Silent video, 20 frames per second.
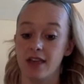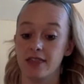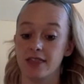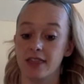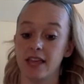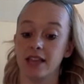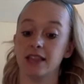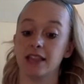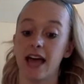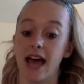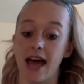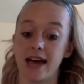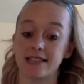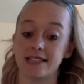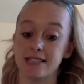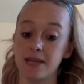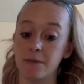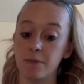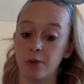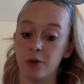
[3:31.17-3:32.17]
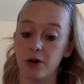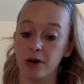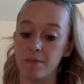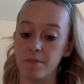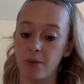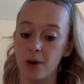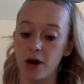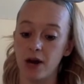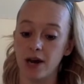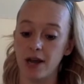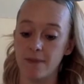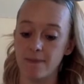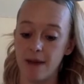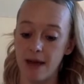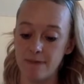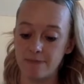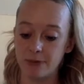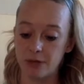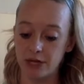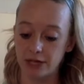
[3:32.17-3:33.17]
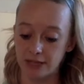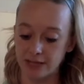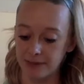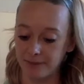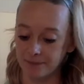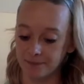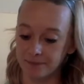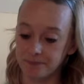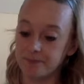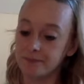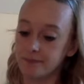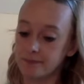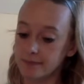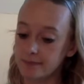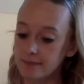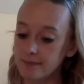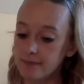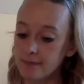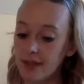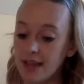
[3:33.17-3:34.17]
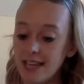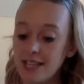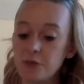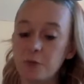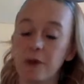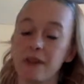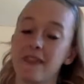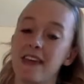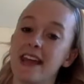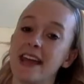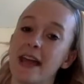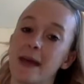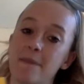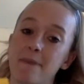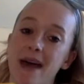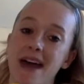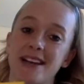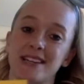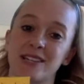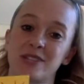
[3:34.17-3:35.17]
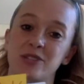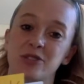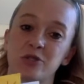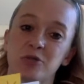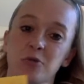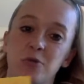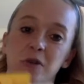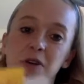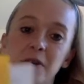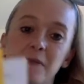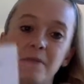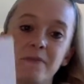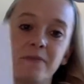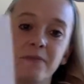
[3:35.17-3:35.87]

The last important part in my book is when they get back to school.